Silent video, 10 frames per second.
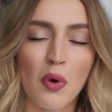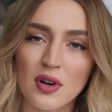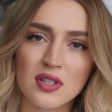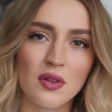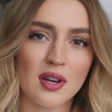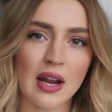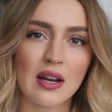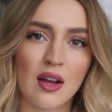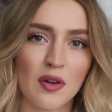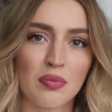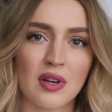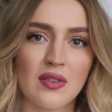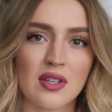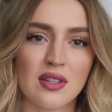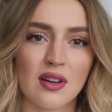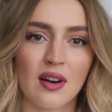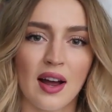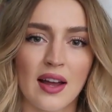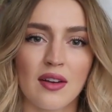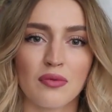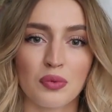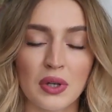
more so than any other previous year, I have